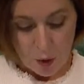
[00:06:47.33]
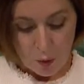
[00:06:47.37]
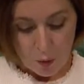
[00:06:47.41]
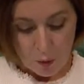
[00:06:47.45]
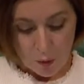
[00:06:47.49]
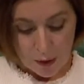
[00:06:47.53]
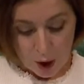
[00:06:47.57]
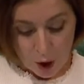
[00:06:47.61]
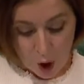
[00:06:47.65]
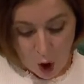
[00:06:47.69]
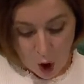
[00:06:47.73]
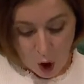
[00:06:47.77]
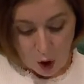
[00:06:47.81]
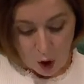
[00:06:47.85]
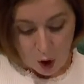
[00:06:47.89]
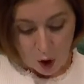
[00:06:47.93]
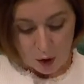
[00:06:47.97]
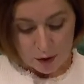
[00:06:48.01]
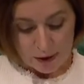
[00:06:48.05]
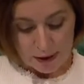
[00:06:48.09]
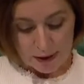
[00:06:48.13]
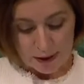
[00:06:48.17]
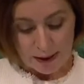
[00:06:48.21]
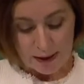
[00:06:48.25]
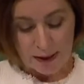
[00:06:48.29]
we call
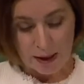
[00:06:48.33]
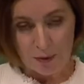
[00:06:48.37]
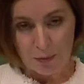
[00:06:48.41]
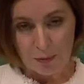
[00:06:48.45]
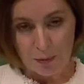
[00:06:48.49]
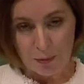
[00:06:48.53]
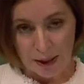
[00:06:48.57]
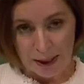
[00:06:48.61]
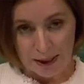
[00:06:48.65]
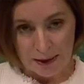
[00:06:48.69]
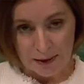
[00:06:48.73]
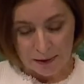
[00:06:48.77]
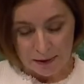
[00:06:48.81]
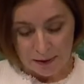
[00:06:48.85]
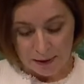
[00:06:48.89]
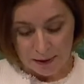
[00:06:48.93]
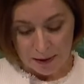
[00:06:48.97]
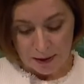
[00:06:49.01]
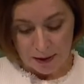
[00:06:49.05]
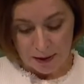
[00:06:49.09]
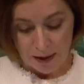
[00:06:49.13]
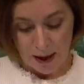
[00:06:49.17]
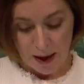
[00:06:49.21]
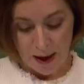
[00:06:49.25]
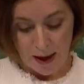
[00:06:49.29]
on the complete
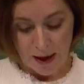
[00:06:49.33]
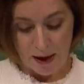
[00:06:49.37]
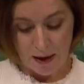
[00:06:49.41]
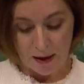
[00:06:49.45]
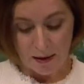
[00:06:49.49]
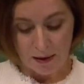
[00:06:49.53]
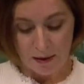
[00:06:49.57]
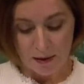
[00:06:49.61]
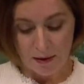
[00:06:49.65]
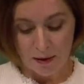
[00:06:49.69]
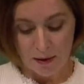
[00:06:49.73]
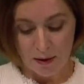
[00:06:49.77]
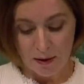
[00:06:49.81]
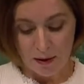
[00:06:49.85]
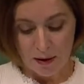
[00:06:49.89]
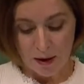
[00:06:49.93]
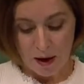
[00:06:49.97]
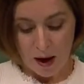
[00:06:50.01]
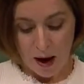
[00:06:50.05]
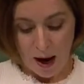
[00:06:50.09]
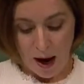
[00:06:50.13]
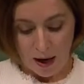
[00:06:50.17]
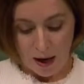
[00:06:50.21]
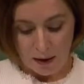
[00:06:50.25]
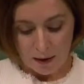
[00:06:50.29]
and
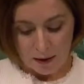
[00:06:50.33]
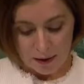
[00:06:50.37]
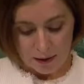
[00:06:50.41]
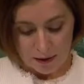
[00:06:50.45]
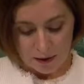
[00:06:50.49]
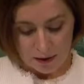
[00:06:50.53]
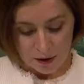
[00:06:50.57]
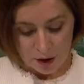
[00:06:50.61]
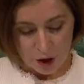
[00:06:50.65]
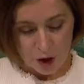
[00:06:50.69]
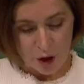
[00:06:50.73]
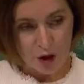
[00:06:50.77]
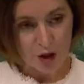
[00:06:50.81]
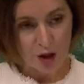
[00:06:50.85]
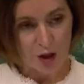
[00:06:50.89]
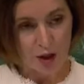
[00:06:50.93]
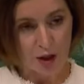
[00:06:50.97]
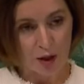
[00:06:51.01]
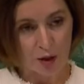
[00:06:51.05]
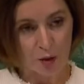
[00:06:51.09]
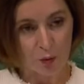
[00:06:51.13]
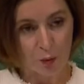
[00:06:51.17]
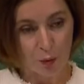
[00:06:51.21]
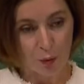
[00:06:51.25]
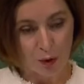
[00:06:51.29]

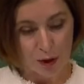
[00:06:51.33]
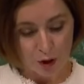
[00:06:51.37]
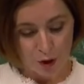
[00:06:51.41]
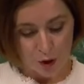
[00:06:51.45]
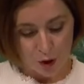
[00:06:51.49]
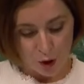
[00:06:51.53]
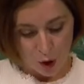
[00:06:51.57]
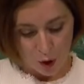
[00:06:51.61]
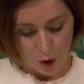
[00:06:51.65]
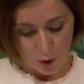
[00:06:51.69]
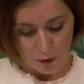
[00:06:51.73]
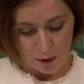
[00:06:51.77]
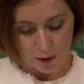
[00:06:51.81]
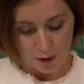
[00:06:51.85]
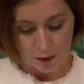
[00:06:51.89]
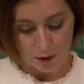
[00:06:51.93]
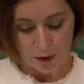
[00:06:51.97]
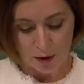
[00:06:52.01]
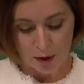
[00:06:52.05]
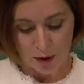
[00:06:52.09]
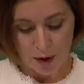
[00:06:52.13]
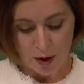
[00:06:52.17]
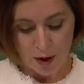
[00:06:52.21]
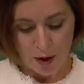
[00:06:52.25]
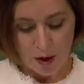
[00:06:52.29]
unconditional withdrawal
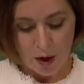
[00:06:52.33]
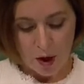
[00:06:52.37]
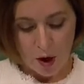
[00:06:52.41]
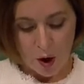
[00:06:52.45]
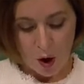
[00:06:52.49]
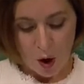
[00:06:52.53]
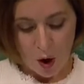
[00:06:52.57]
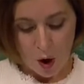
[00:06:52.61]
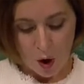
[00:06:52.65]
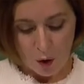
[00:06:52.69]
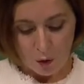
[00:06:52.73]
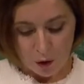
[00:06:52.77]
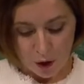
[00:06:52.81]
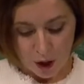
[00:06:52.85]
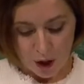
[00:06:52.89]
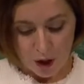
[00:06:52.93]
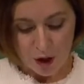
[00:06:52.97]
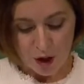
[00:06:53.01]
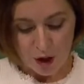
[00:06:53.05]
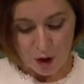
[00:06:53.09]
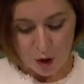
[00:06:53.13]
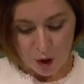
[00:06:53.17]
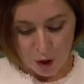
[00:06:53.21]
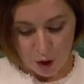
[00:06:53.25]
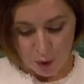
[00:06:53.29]
of
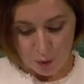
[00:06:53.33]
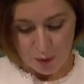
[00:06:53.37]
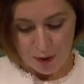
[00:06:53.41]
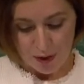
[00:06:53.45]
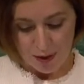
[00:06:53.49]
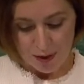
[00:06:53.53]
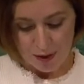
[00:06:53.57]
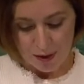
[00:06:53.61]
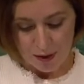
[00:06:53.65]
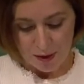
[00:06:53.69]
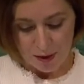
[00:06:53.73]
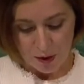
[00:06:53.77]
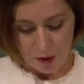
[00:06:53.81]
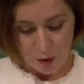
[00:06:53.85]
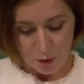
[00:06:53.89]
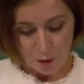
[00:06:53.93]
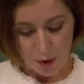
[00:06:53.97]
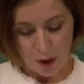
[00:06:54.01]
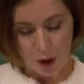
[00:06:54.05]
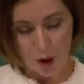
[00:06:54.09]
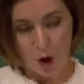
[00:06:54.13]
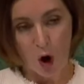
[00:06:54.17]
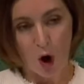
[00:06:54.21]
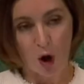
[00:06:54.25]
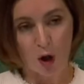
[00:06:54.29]
Russian troops.
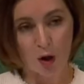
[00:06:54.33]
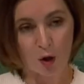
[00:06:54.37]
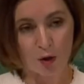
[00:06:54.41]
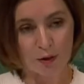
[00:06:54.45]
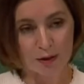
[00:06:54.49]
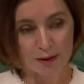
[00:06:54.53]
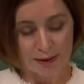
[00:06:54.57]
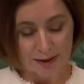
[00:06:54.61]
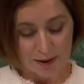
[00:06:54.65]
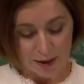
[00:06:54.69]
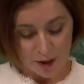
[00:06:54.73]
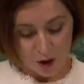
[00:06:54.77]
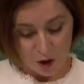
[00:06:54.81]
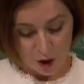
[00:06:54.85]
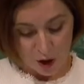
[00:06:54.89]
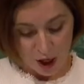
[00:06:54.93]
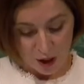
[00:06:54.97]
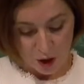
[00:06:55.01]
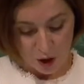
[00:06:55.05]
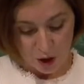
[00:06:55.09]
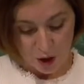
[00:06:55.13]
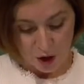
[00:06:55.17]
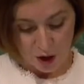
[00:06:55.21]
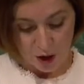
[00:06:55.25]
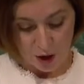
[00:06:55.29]
We call on the
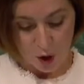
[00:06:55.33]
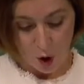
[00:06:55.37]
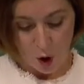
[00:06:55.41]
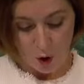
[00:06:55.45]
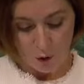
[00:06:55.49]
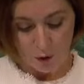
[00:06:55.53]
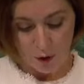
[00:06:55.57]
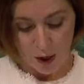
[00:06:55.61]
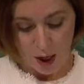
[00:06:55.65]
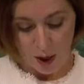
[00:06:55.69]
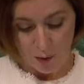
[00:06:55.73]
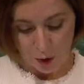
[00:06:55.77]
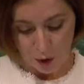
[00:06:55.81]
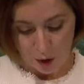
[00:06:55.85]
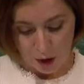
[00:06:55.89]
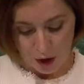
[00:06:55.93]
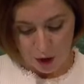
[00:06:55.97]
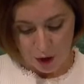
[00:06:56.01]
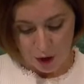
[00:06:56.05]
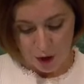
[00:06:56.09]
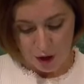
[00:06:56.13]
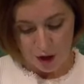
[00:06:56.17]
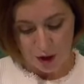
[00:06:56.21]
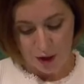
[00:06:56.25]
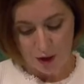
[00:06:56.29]
destruction of
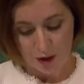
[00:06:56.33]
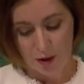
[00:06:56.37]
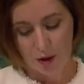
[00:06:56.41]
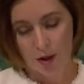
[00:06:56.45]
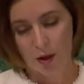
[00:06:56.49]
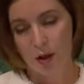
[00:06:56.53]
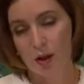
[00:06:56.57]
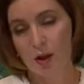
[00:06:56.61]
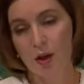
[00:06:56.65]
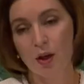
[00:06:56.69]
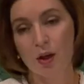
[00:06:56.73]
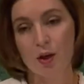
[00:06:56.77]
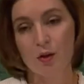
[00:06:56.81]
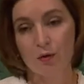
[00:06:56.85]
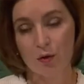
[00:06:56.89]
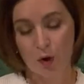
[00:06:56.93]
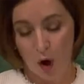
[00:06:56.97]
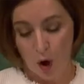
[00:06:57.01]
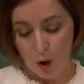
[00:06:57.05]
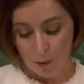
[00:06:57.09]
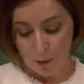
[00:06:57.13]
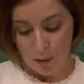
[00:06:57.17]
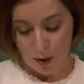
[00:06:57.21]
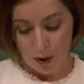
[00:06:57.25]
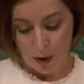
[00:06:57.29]
ammunition
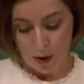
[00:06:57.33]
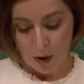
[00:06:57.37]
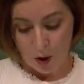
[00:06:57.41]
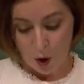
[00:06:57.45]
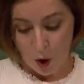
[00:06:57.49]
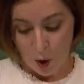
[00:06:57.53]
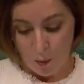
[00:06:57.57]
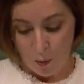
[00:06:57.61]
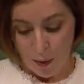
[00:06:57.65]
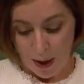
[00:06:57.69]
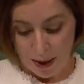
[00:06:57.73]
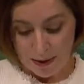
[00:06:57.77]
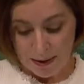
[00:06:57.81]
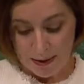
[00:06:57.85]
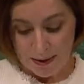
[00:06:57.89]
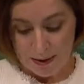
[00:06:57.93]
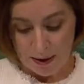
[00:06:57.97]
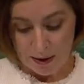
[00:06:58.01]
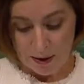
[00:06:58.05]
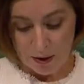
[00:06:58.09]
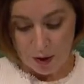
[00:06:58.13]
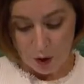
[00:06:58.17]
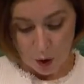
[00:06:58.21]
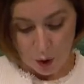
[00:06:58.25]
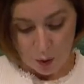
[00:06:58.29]
from
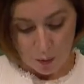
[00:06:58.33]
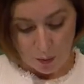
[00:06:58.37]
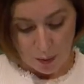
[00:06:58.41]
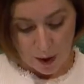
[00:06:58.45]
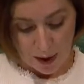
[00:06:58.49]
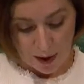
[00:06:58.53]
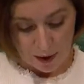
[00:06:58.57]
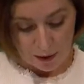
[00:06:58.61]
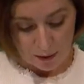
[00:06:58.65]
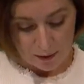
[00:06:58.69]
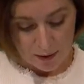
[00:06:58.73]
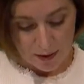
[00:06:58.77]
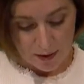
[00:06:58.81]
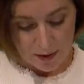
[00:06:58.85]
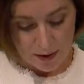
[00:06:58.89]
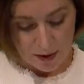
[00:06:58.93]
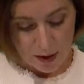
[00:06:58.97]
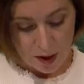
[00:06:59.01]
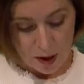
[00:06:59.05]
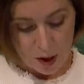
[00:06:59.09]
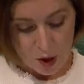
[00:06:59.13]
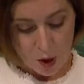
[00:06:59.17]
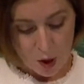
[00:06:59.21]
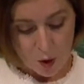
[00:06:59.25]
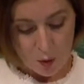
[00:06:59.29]
Cobasna stockpiles,
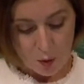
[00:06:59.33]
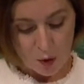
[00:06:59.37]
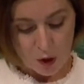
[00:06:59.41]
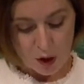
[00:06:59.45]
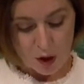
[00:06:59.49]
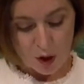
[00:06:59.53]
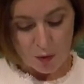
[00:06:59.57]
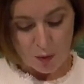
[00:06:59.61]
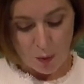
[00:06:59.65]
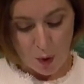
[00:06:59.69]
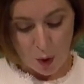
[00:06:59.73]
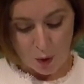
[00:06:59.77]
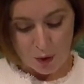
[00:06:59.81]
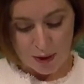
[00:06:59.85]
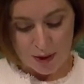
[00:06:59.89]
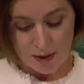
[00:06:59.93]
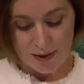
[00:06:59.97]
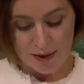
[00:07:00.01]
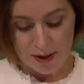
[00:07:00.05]
which pose a